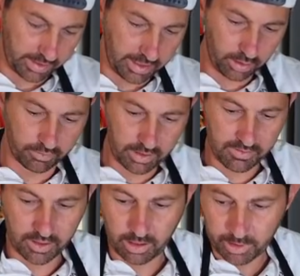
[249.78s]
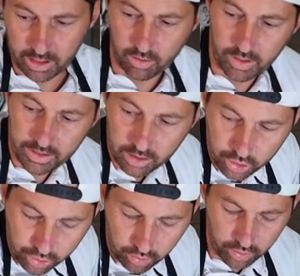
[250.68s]
at the end of this video i'm gonna go ahead and
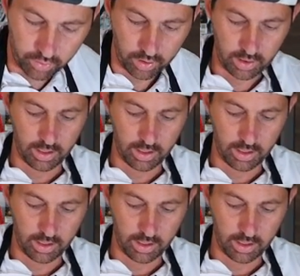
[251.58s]
show you